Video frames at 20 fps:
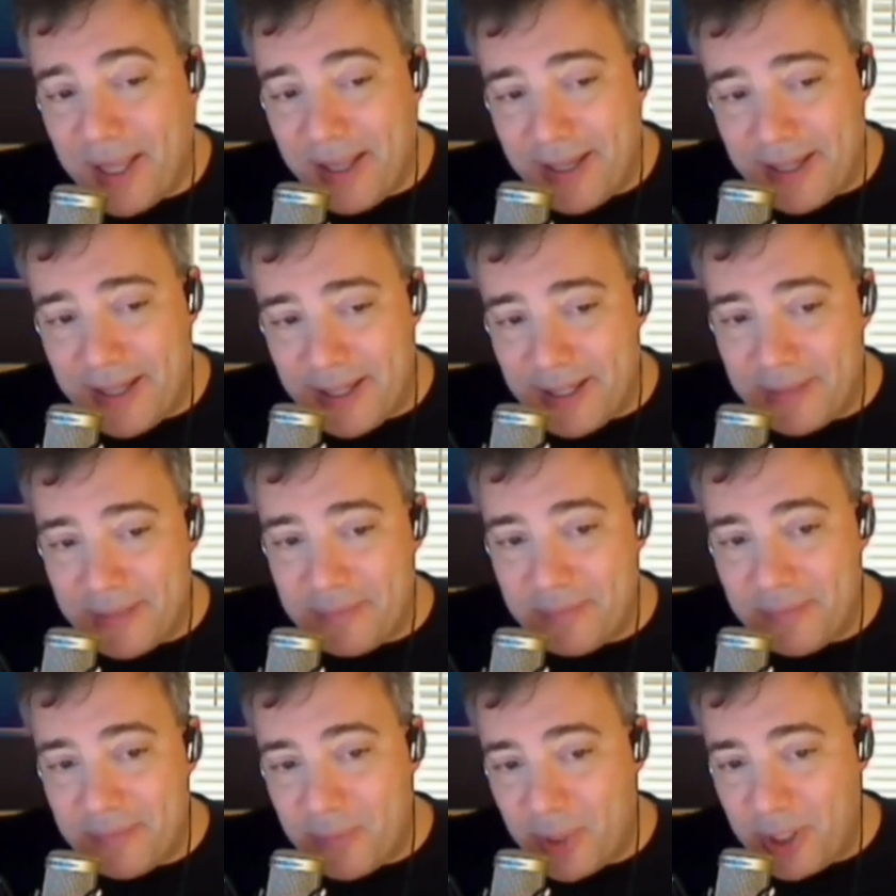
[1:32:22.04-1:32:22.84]

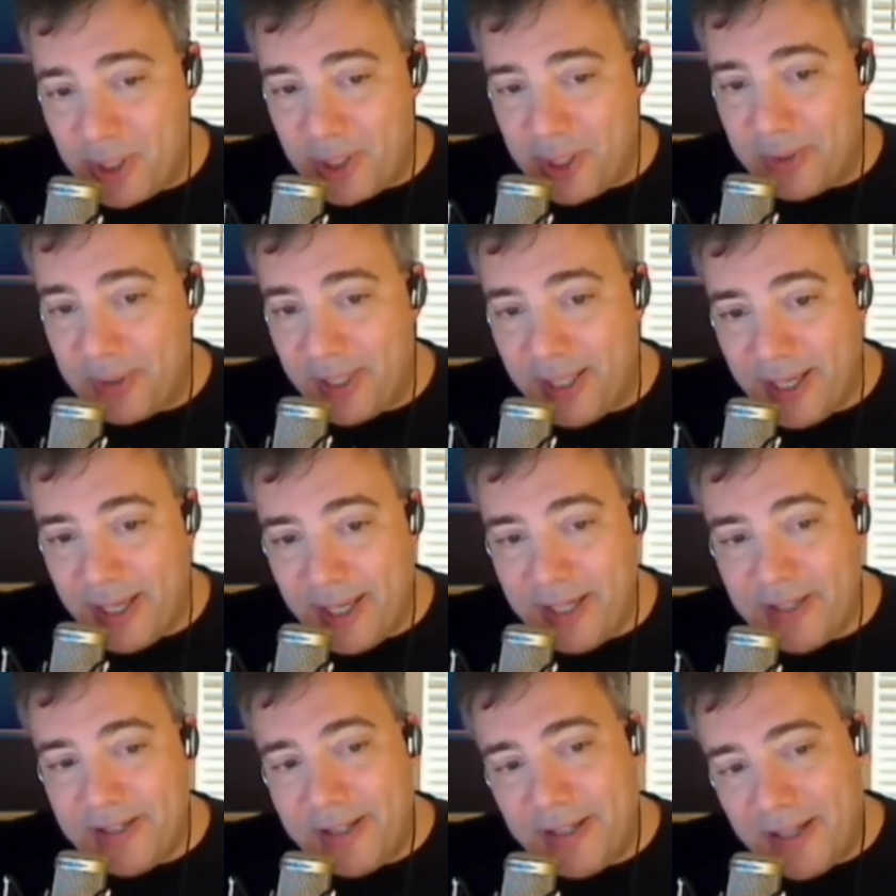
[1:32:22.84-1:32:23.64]
um, when you're doing
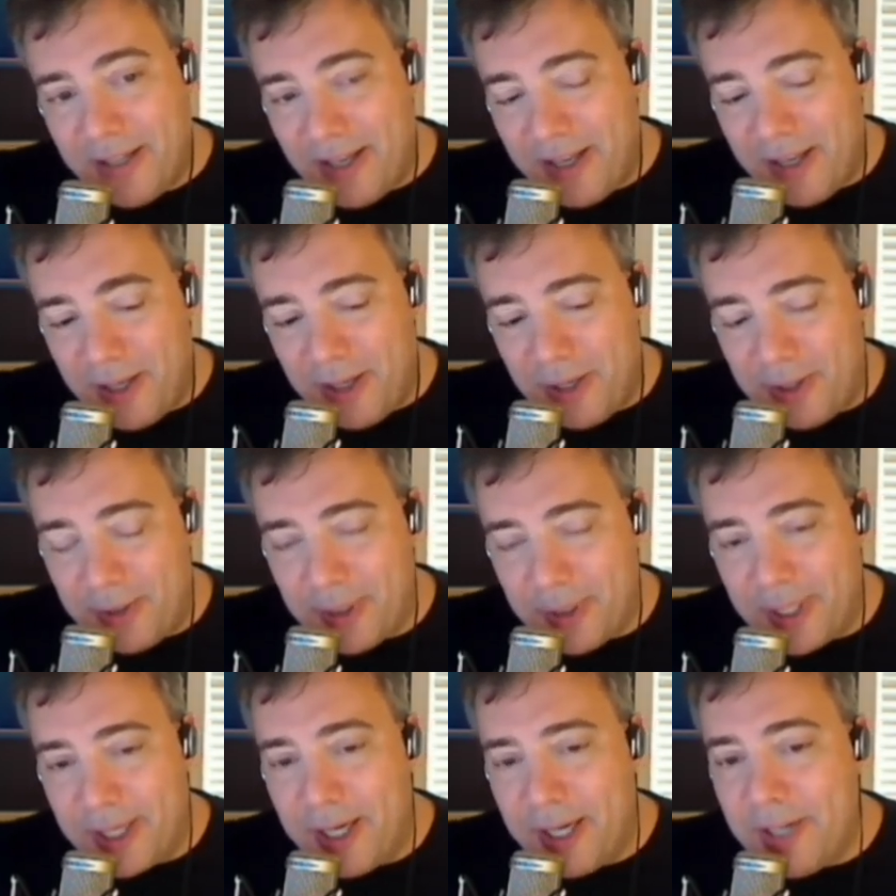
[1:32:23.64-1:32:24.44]
that, you're
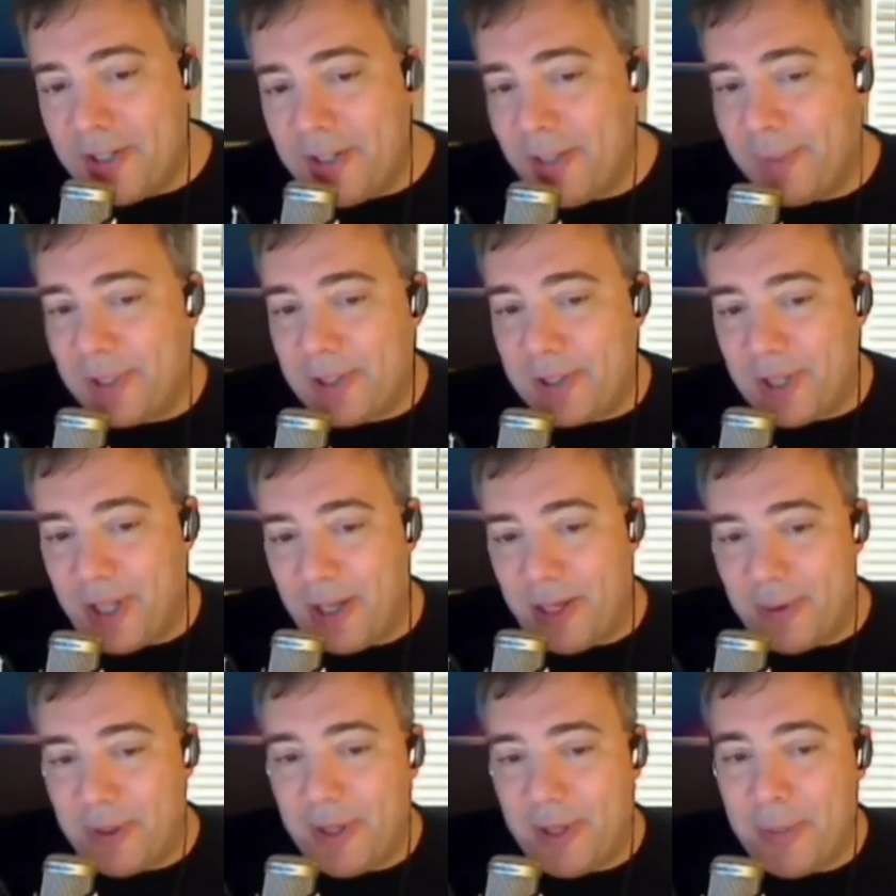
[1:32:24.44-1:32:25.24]
doing a custom
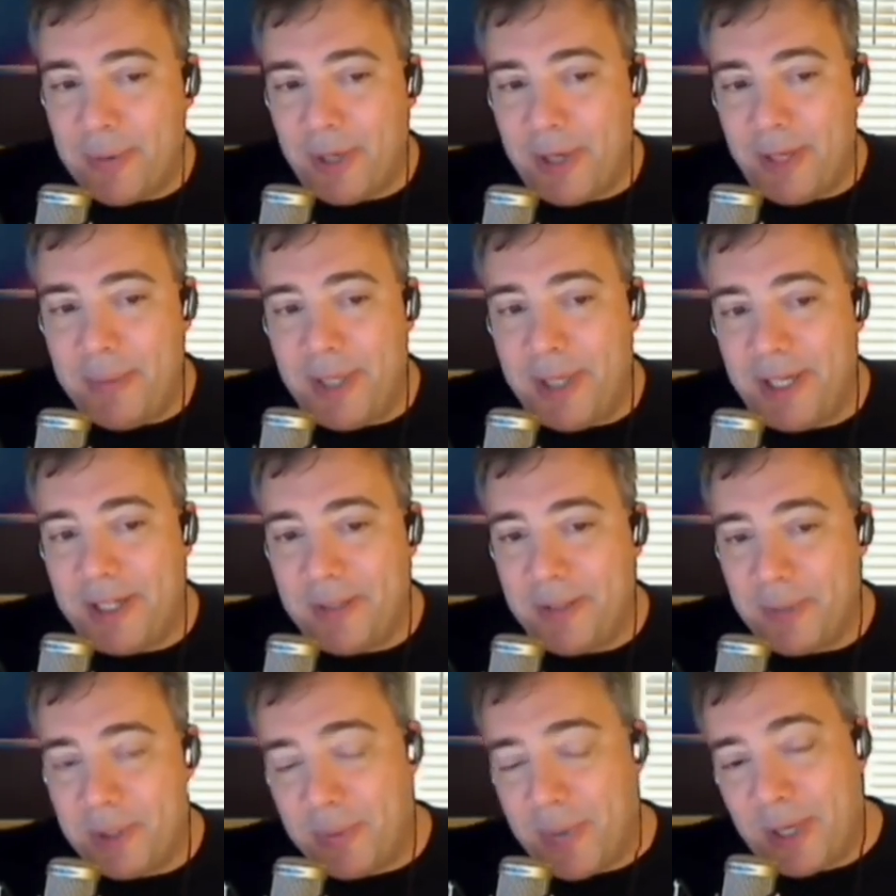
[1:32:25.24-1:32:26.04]
install with Upgrade
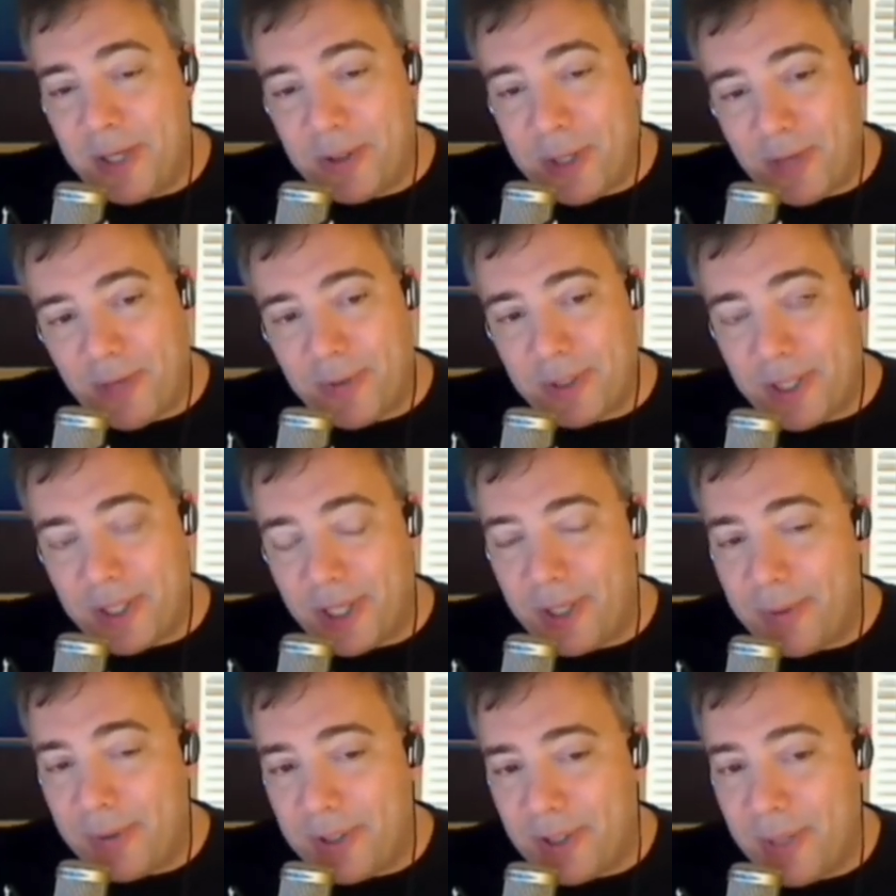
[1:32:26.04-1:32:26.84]
Media, which Microsoft will
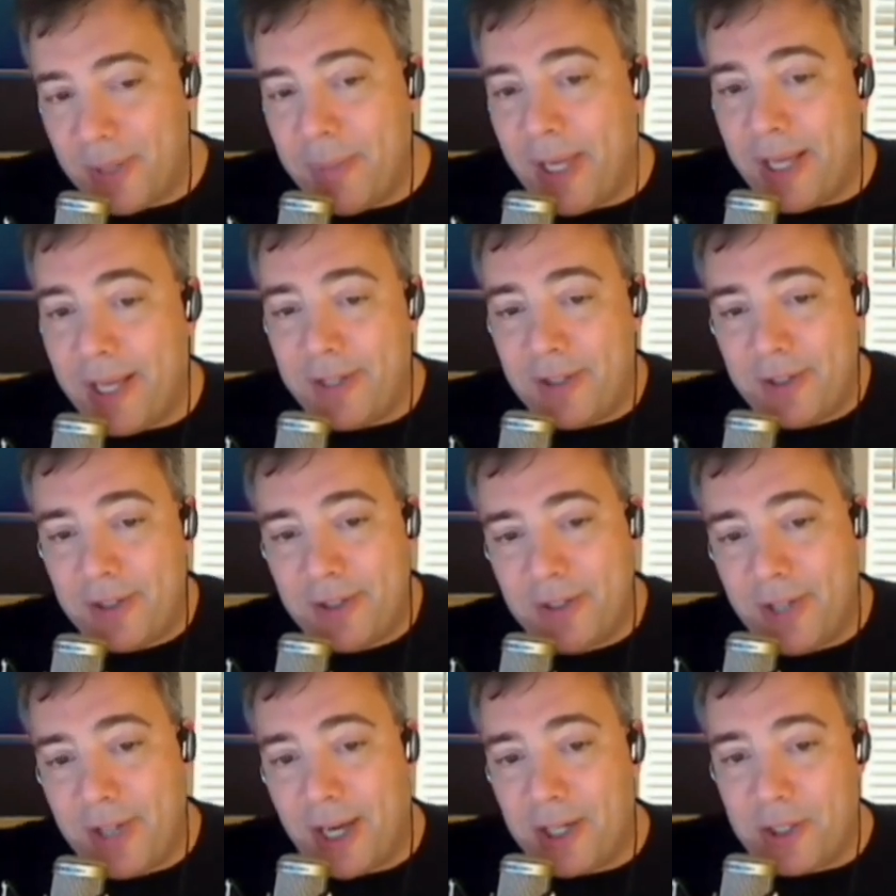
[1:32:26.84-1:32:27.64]
tell you in some
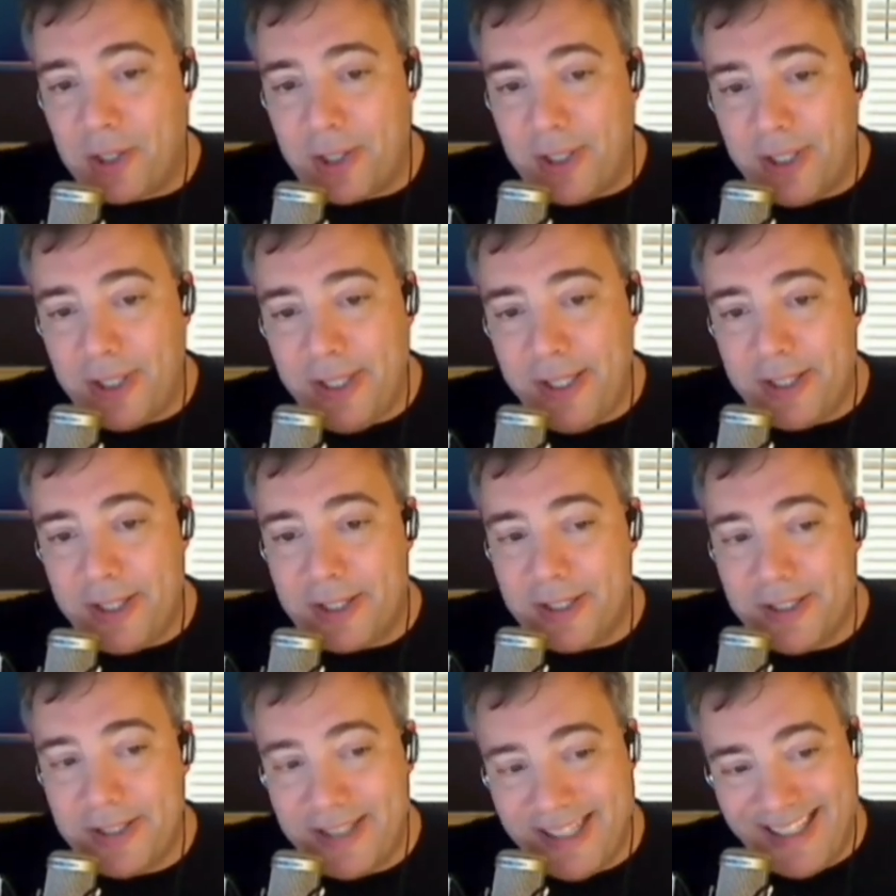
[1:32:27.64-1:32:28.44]
cases is actually
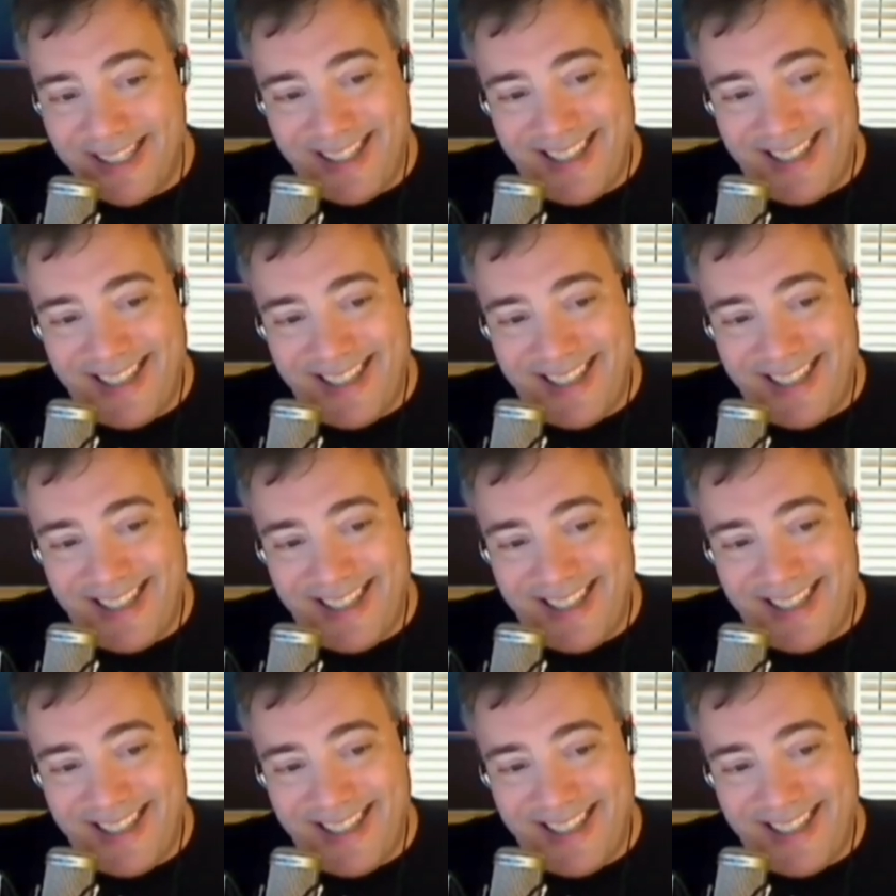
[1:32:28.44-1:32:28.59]
illegal.